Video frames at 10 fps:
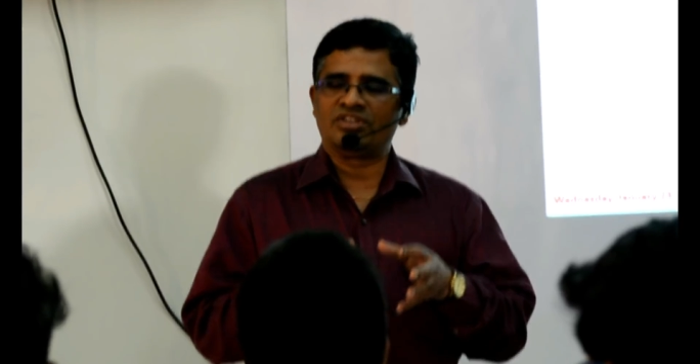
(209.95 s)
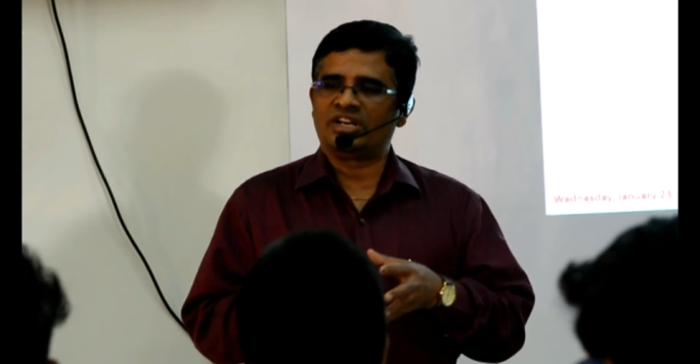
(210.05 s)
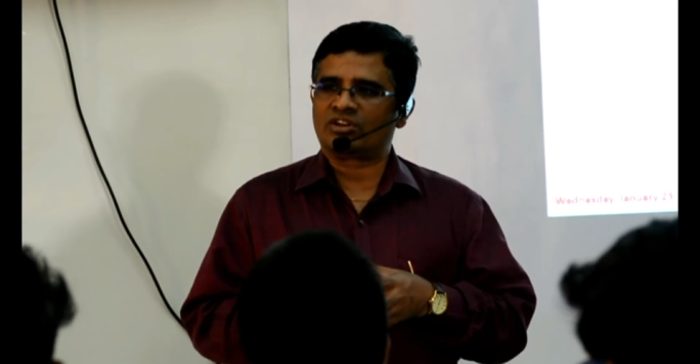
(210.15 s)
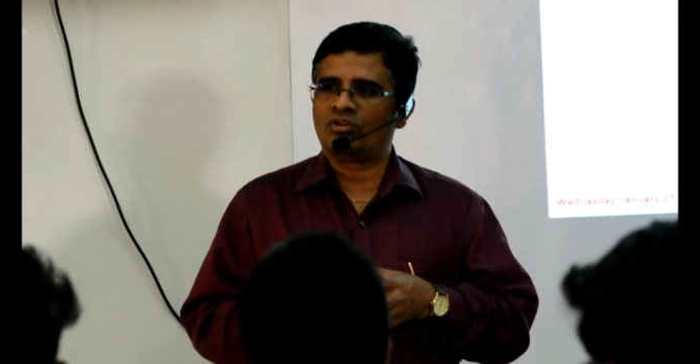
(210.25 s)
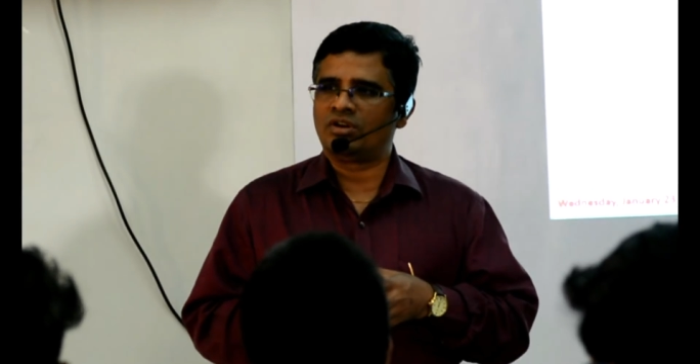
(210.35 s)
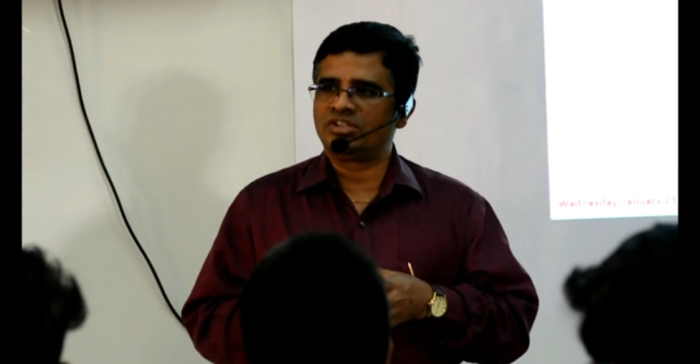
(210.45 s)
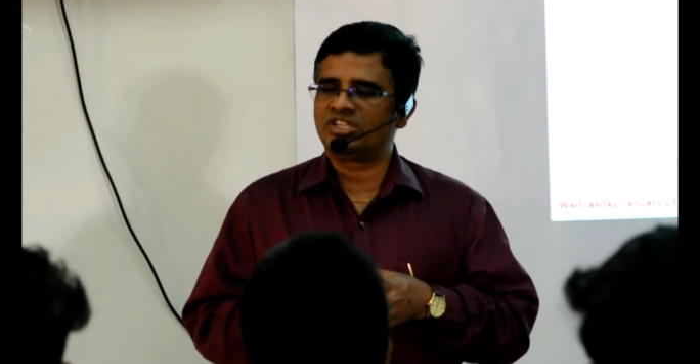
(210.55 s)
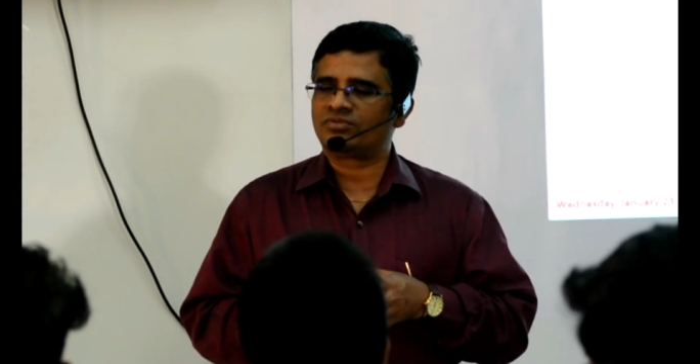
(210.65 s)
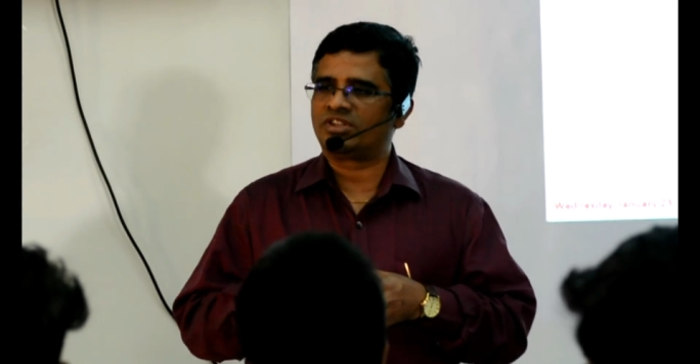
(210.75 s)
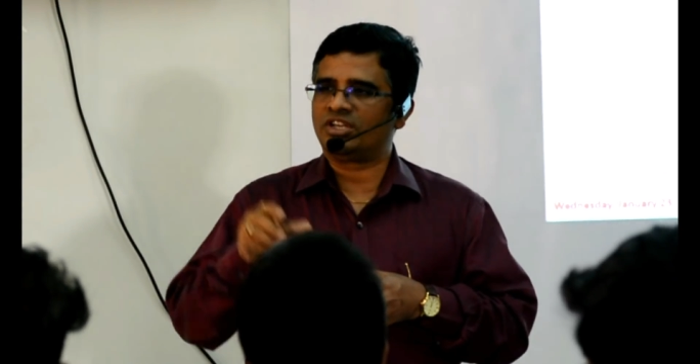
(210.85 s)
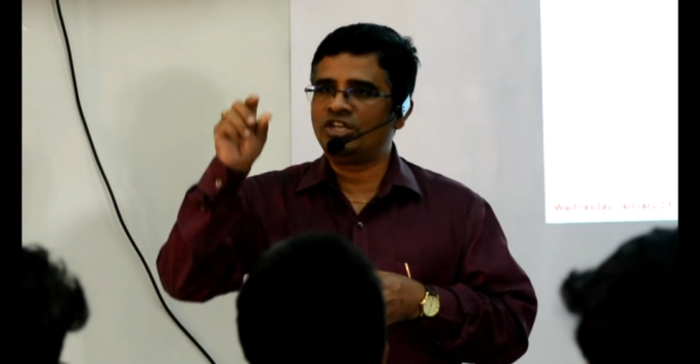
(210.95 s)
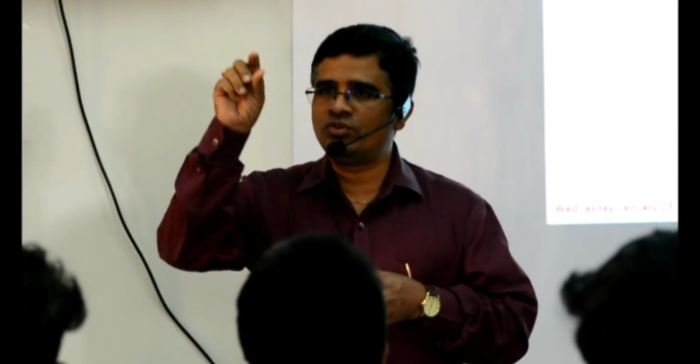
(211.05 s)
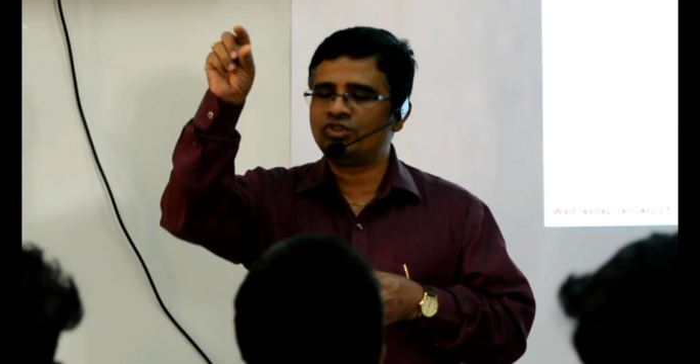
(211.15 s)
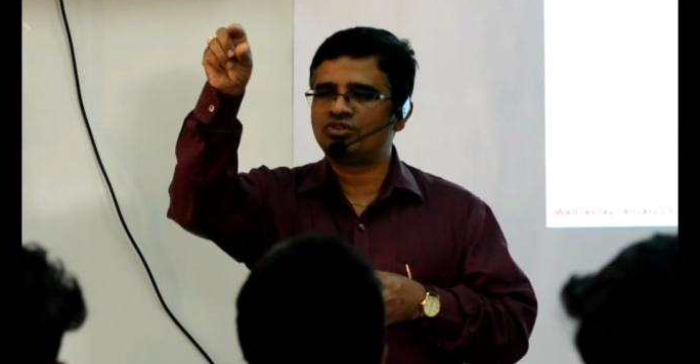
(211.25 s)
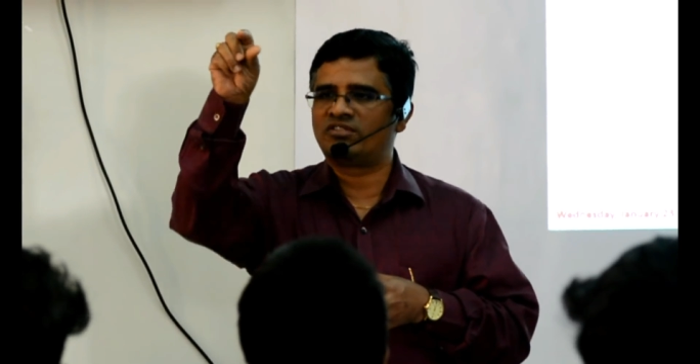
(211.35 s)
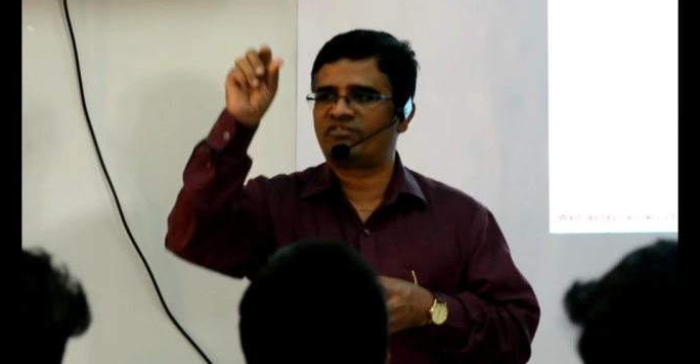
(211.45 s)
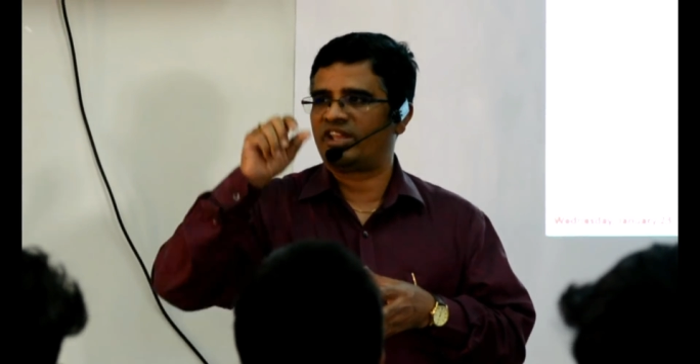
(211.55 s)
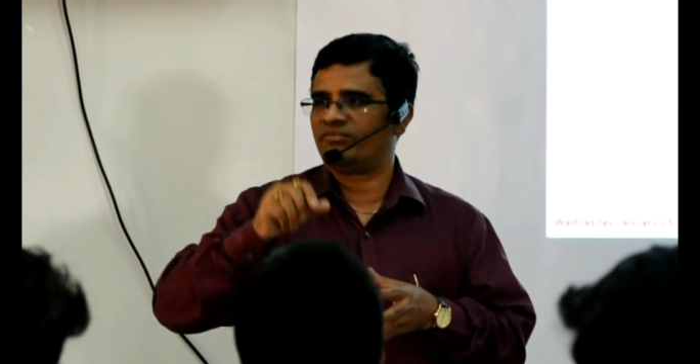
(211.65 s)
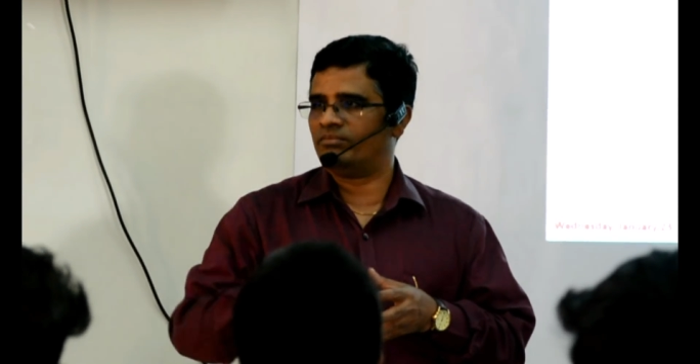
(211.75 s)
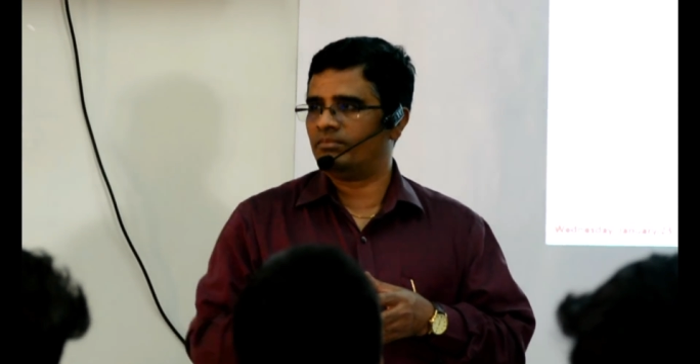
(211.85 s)
technologies with individual
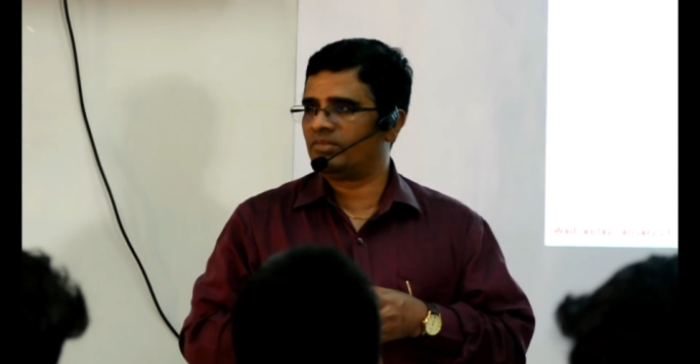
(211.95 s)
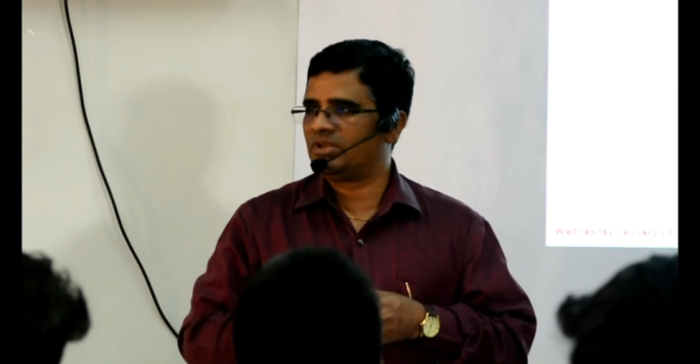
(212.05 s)
frame.